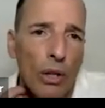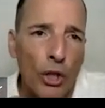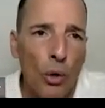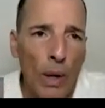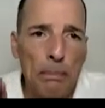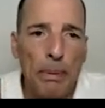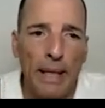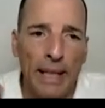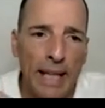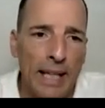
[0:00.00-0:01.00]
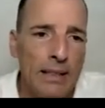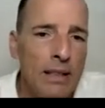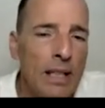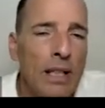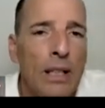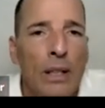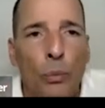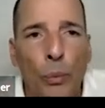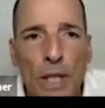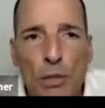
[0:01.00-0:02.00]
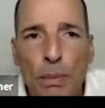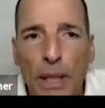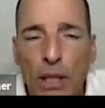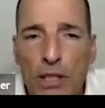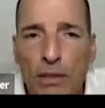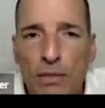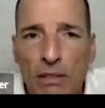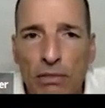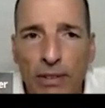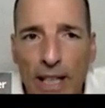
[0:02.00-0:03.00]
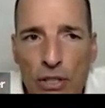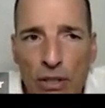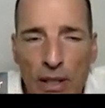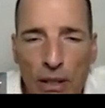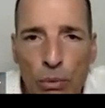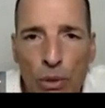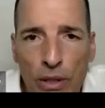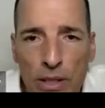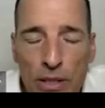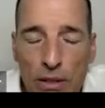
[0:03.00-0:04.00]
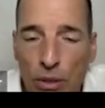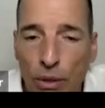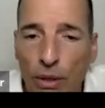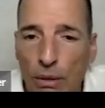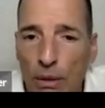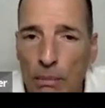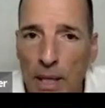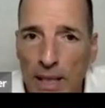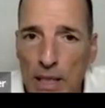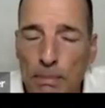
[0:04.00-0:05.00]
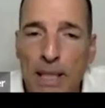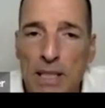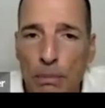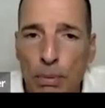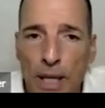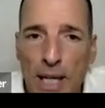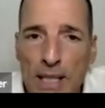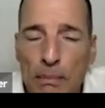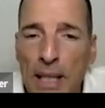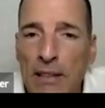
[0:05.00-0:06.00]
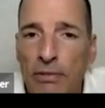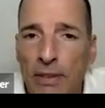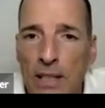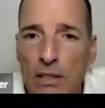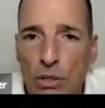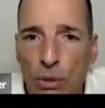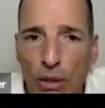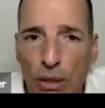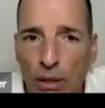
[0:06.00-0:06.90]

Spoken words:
go up again, which, because of the inflationary worries, took the market by surprise. Many funds took